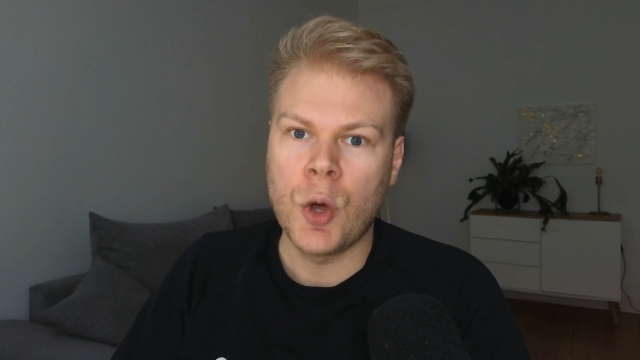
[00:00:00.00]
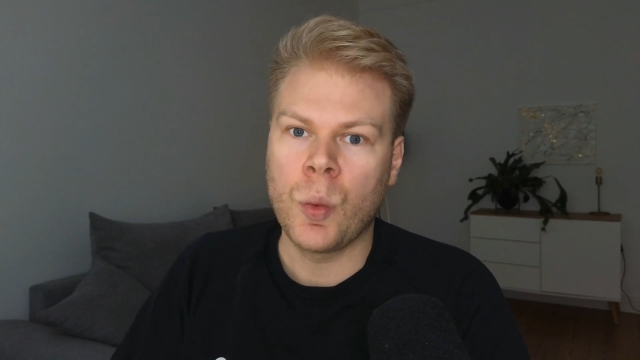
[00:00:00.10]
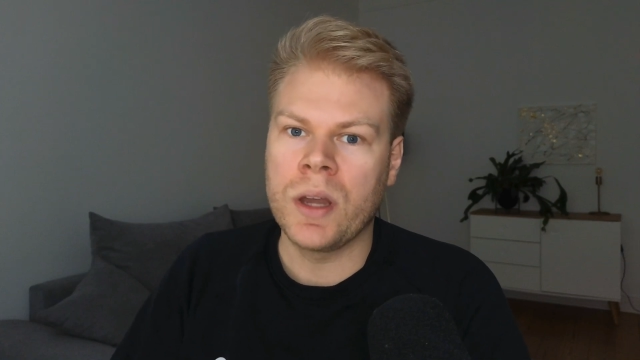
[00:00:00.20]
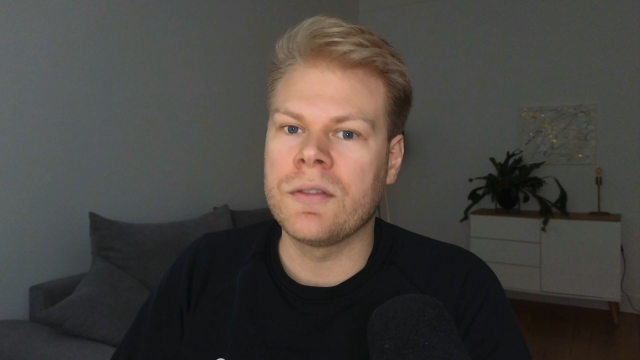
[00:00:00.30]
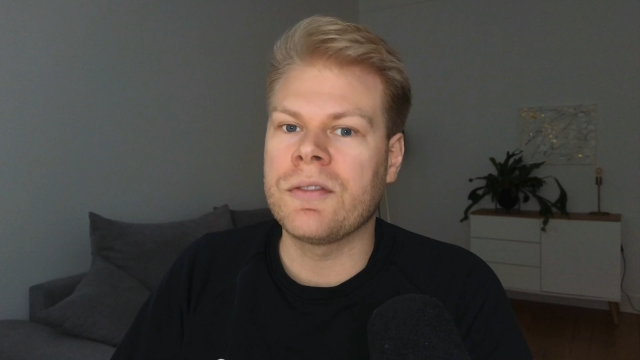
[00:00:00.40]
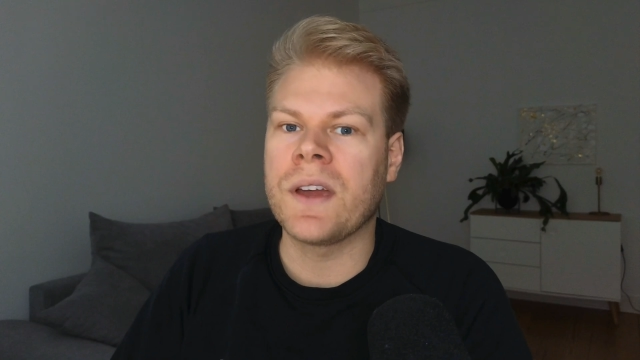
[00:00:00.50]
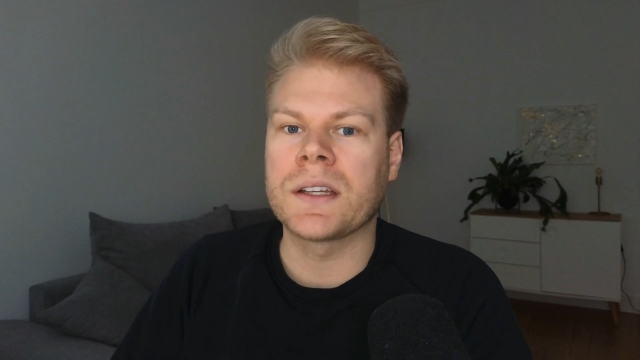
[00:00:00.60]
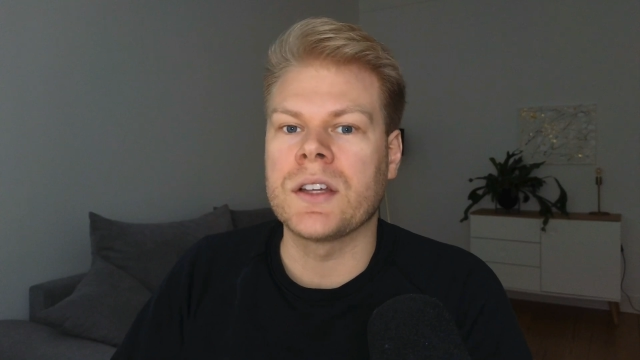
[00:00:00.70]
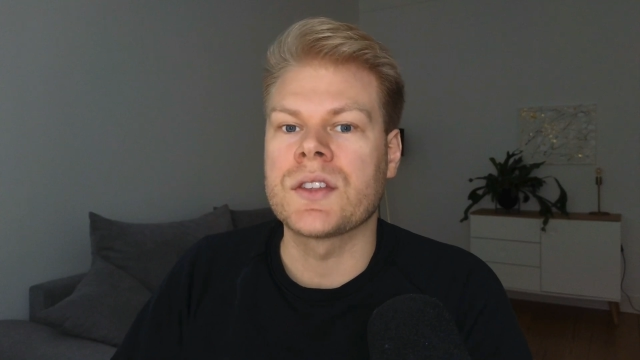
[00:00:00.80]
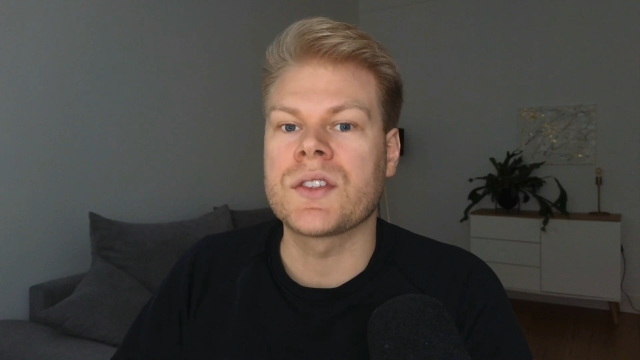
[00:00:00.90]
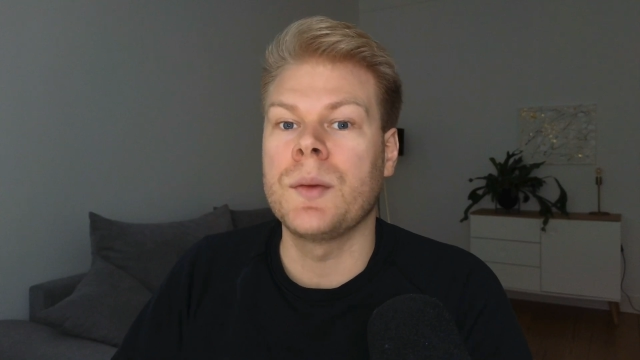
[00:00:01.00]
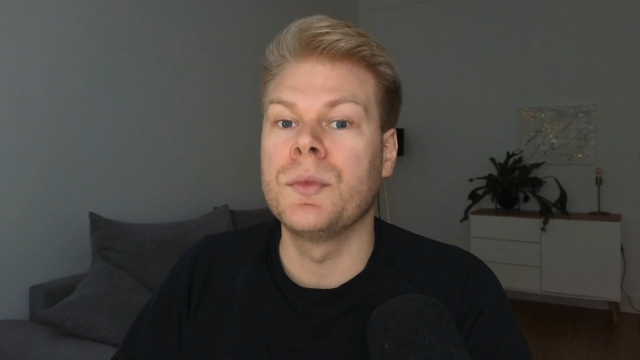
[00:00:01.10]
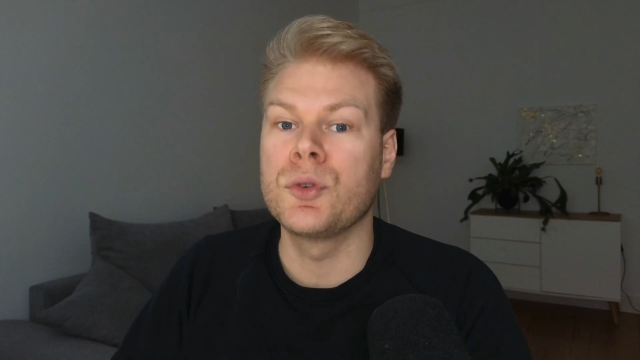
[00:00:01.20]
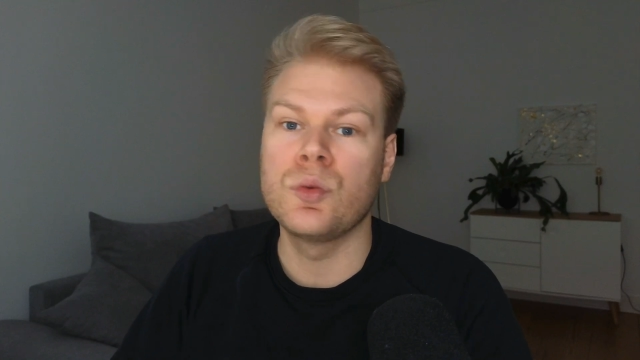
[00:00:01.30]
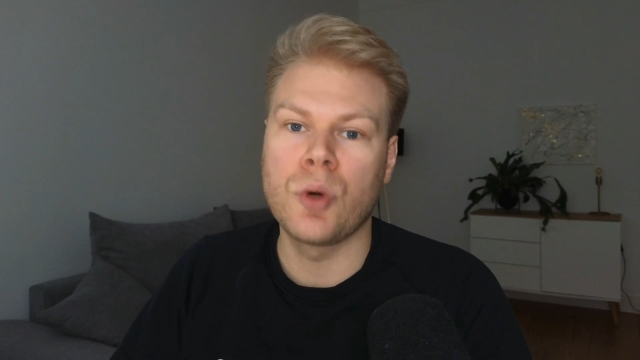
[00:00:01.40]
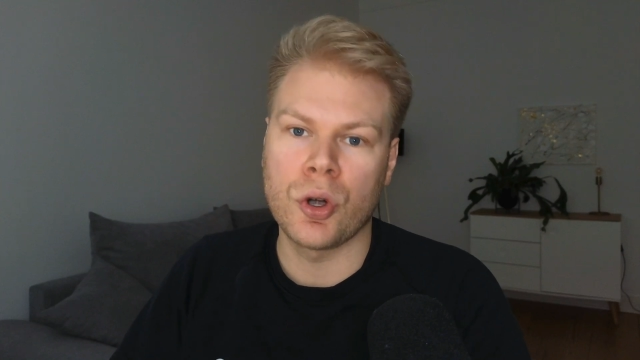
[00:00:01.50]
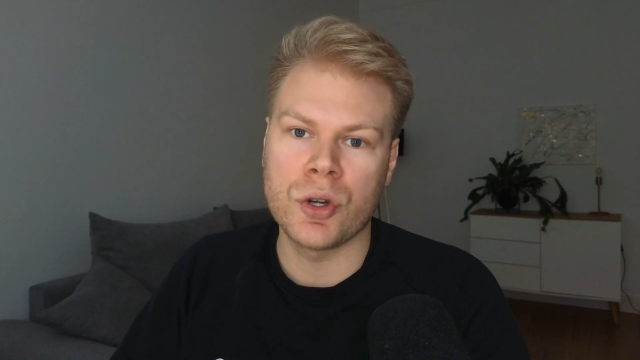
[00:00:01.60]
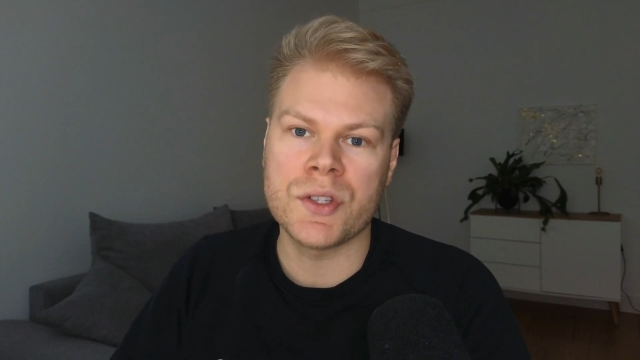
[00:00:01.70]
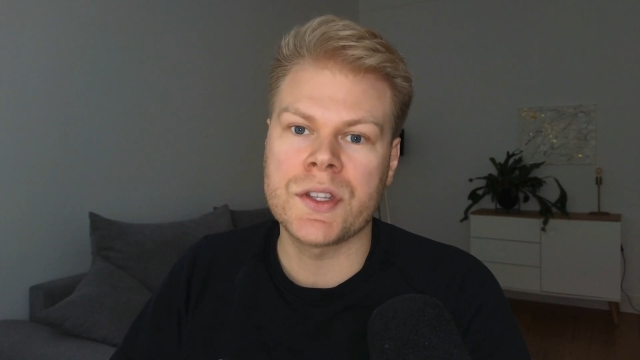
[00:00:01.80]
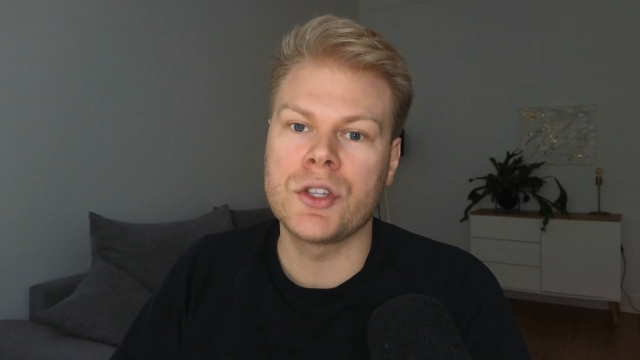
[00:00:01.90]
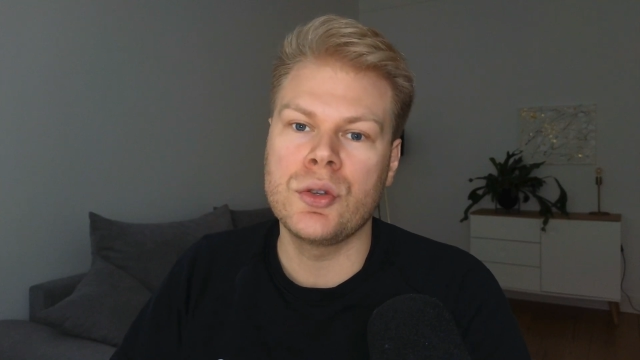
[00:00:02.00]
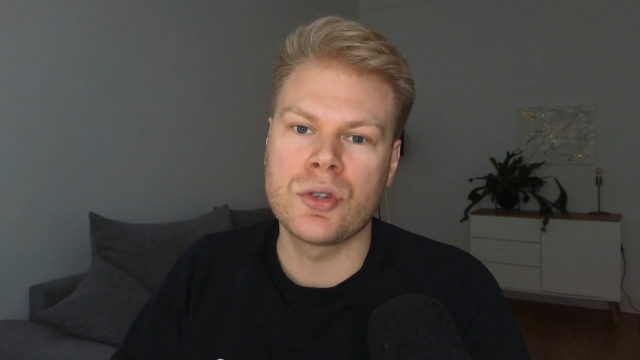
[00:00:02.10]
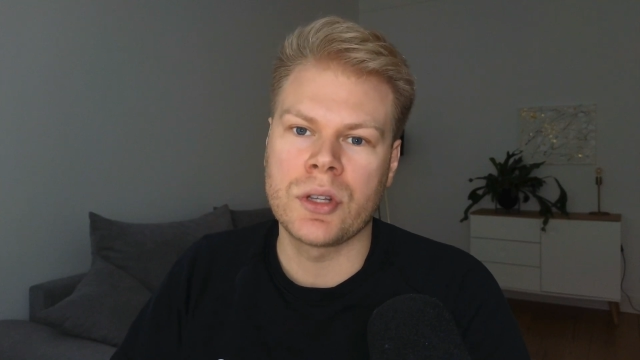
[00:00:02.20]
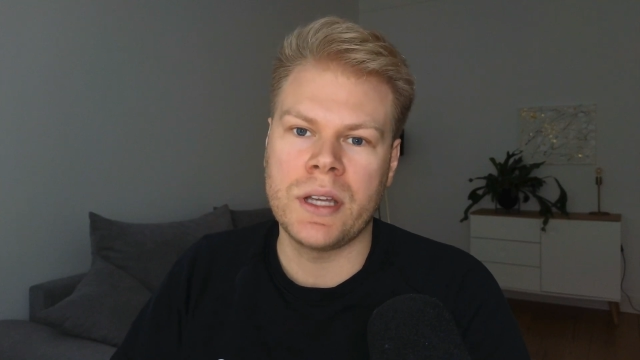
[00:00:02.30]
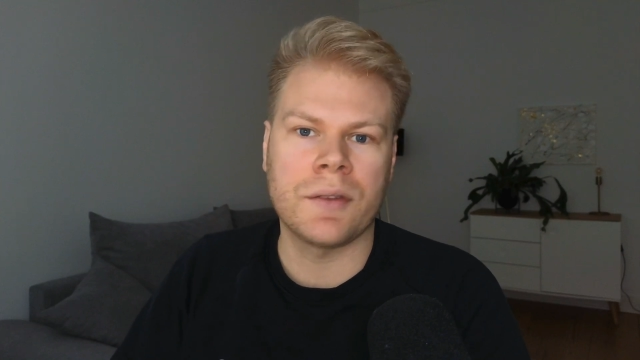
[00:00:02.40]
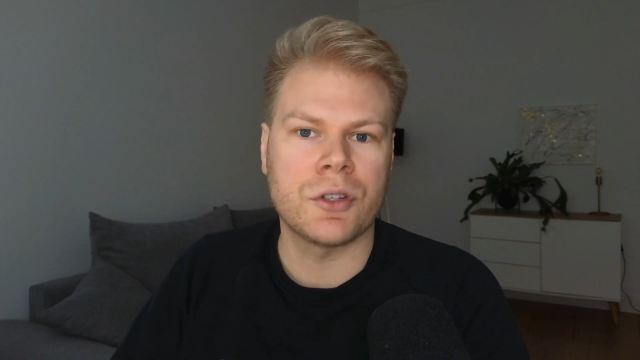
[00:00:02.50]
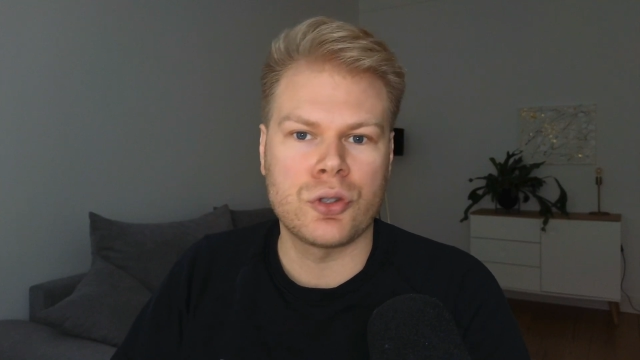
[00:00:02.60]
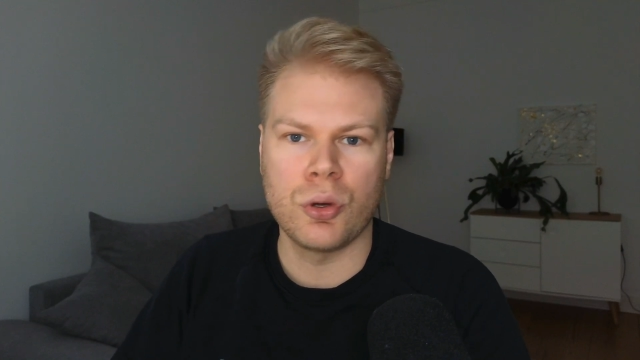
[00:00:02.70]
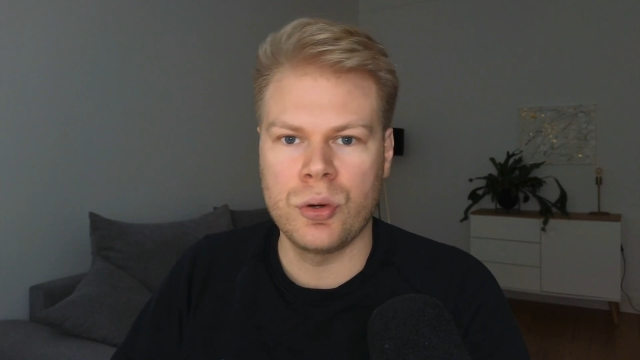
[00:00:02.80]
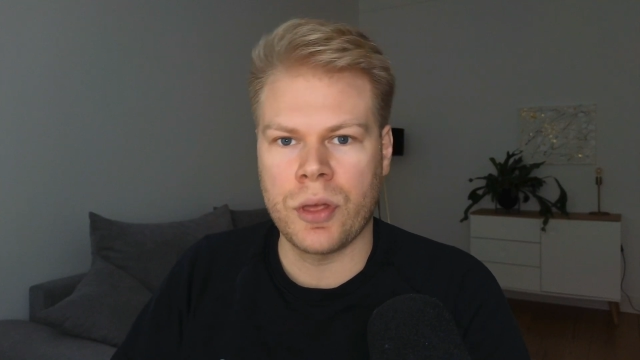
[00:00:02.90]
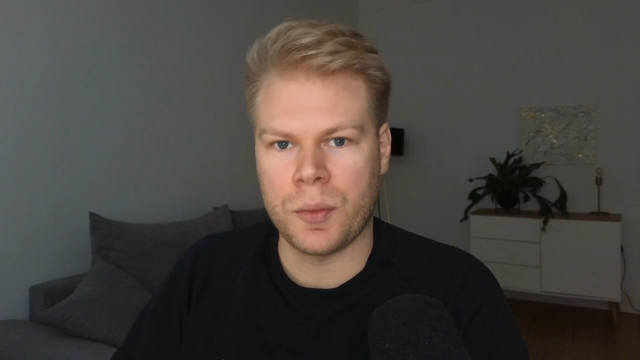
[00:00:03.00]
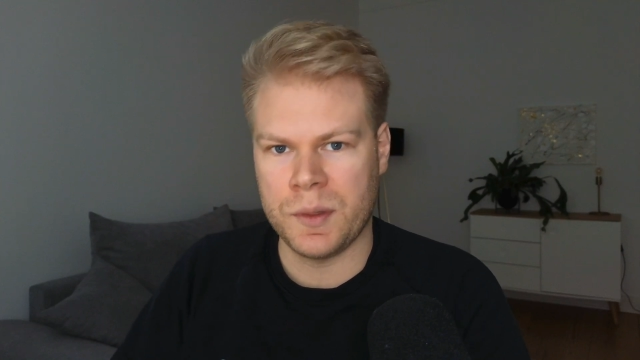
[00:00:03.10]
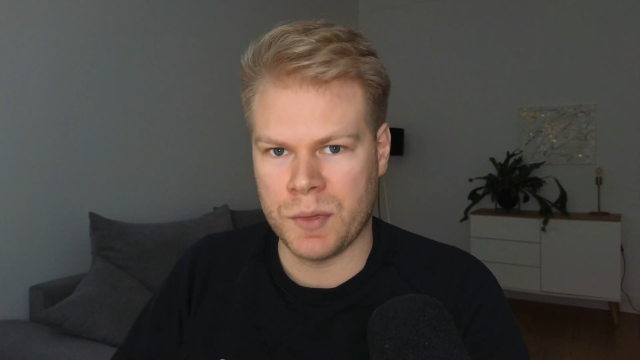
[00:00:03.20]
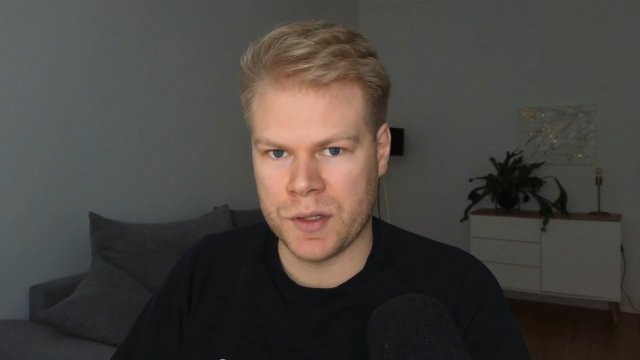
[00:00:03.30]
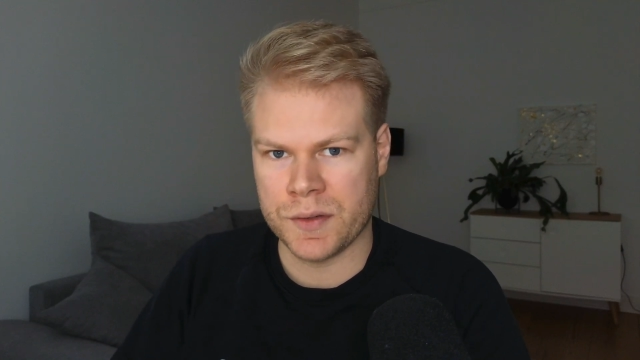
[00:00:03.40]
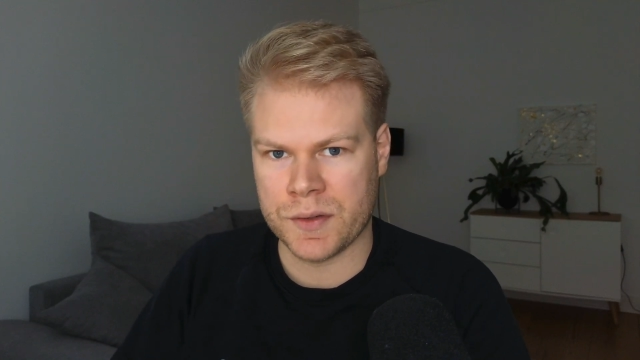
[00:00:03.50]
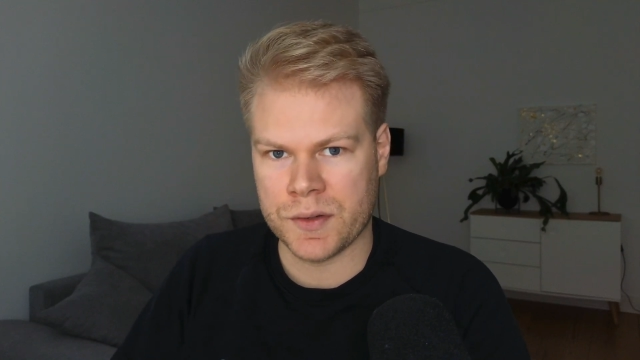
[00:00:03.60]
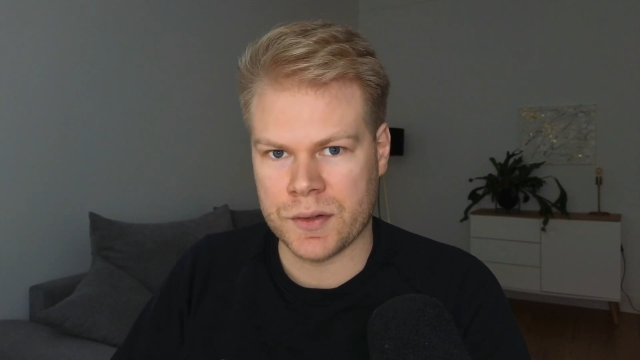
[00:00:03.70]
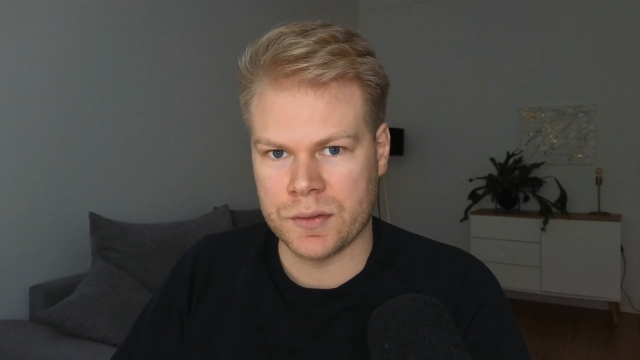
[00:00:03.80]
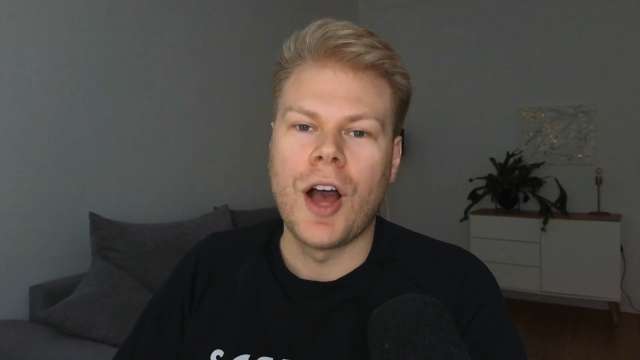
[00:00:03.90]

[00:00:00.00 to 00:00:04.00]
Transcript: when in fact some do worse, usually after two to three months.